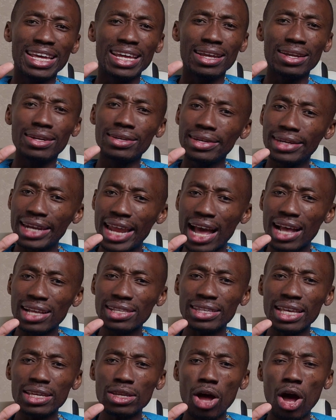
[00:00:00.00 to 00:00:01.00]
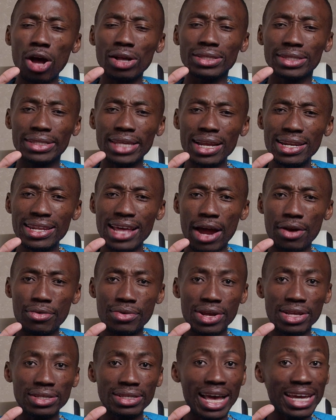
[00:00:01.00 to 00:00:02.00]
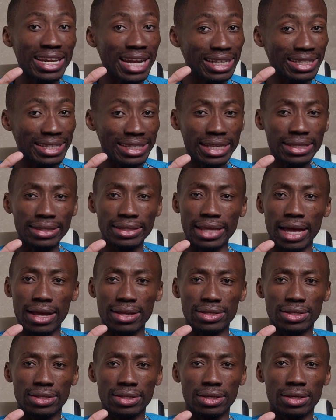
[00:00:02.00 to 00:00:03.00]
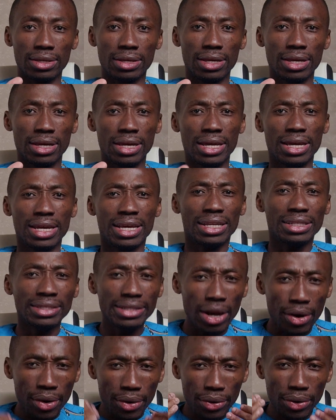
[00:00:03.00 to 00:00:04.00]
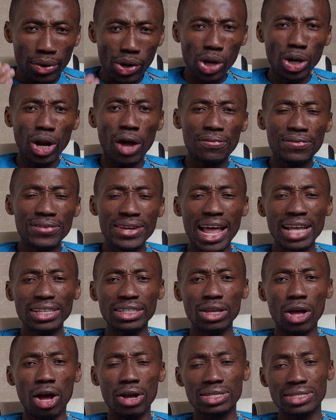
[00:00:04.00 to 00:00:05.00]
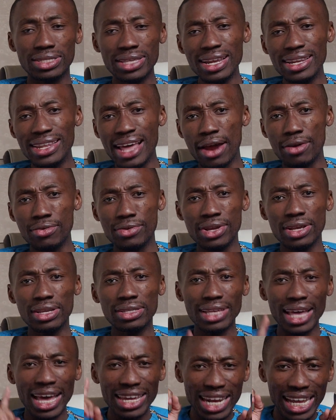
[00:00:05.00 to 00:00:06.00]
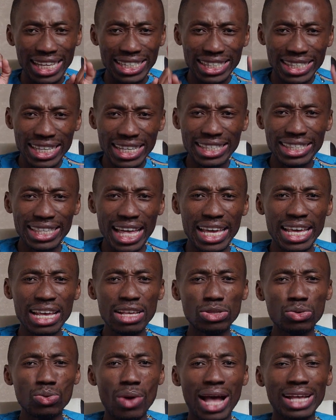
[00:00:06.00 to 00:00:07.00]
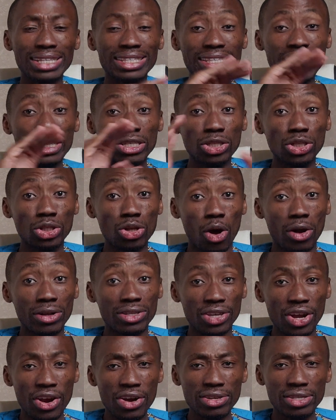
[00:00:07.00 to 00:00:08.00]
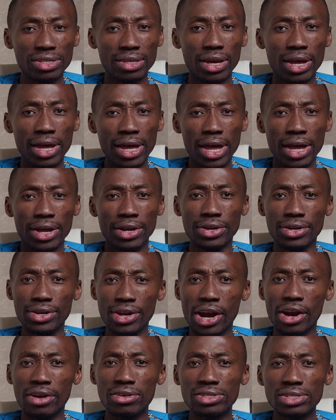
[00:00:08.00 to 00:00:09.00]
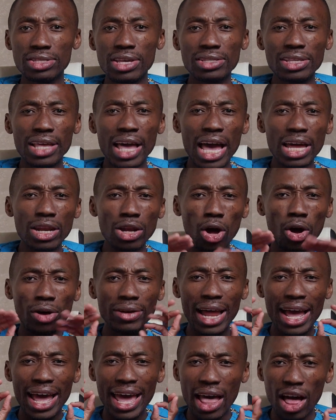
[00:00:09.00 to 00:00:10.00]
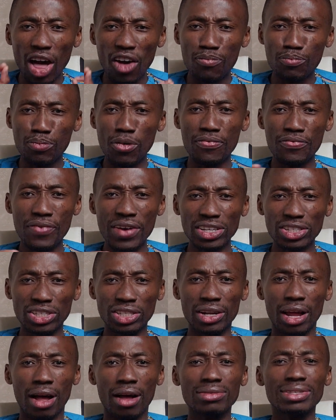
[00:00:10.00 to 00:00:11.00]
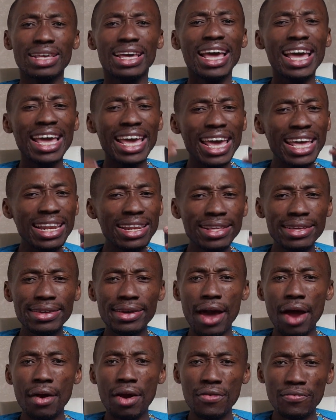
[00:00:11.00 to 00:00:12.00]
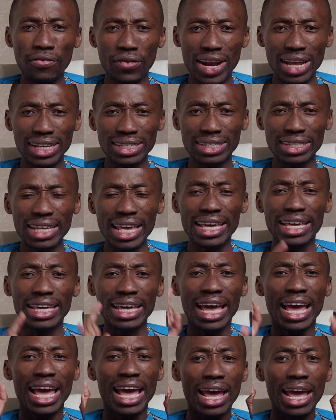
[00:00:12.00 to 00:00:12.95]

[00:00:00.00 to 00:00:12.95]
Nursing auxiliaries and assistants. The role of nursing auxiliaries and assistants is to assist doctors, nurses, and other health professionals in caring for the sick